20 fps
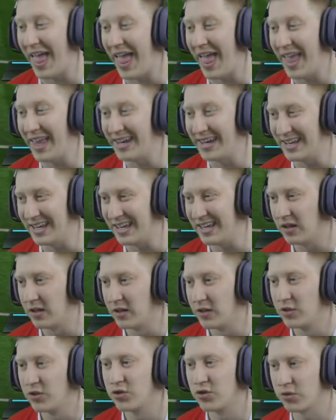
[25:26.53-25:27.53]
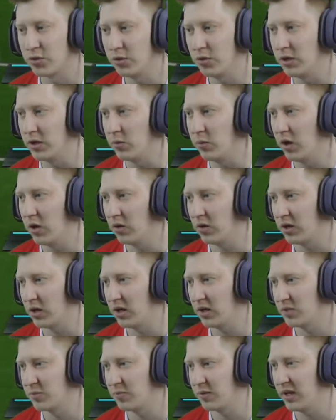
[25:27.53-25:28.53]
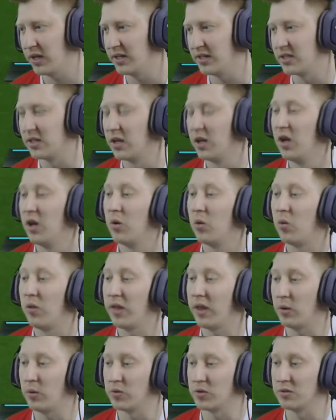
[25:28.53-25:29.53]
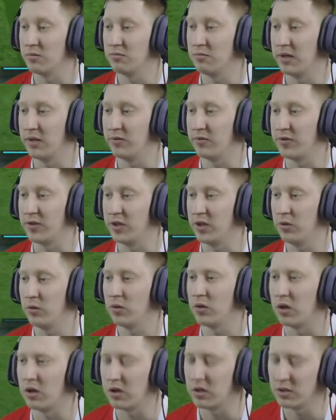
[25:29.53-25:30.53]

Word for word: any truly world-class players. Well, that wasn't meant for you. Oh,